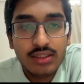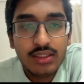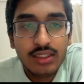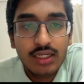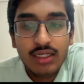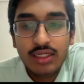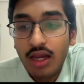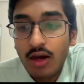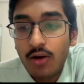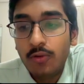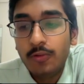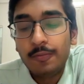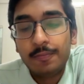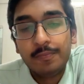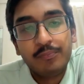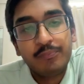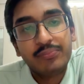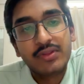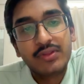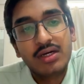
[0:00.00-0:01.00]
Now
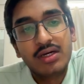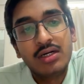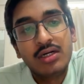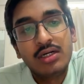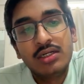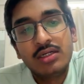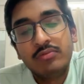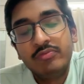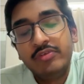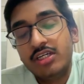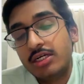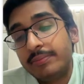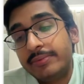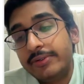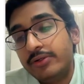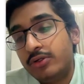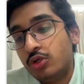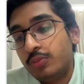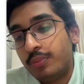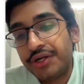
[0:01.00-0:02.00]
we come to
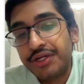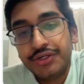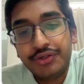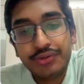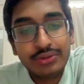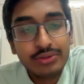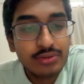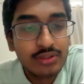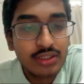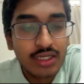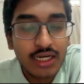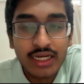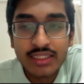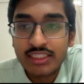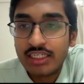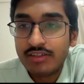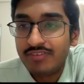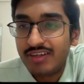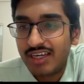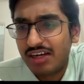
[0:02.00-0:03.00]
2.2, and
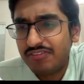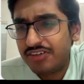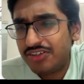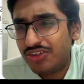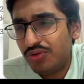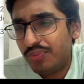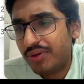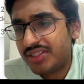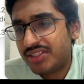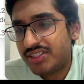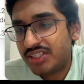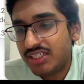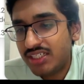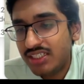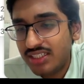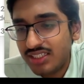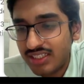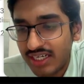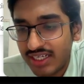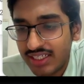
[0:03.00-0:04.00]
then we have a
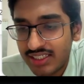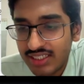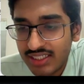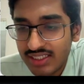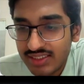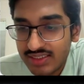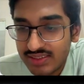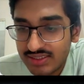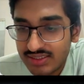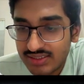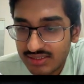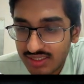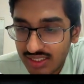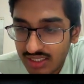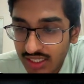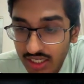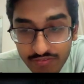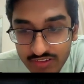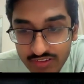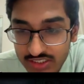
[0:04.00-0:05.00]
2.3, I guess.
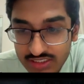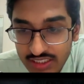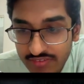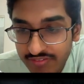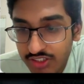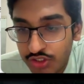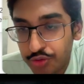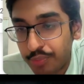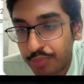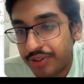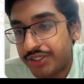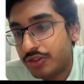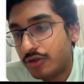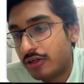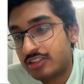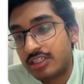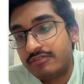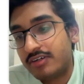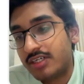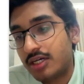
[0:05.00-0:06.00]
Yeah, we just have a 2.2, and
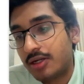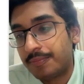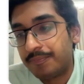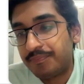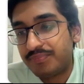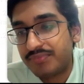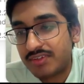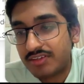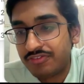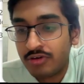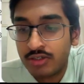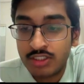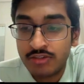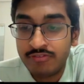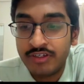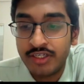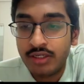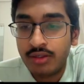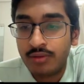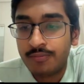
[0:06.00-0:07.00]
then we're done for the
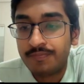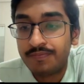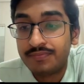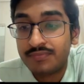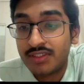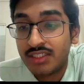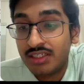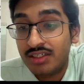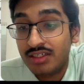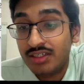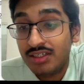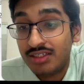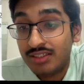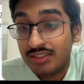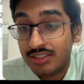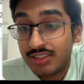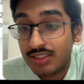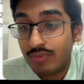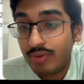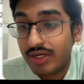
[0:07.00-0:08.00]
video.
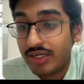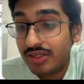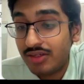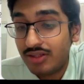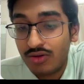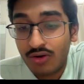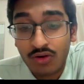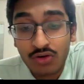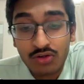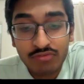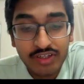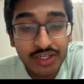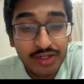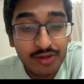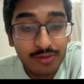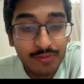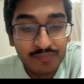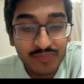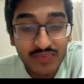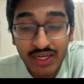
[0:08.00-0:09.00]
It's quite a long
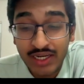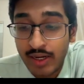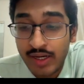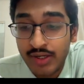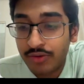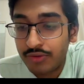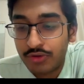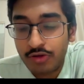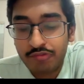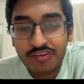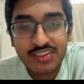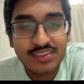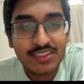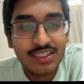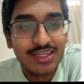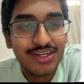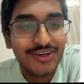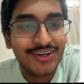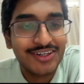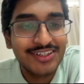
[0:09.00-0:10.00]
video. I don't know if you're still
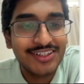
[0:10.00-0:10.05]
here.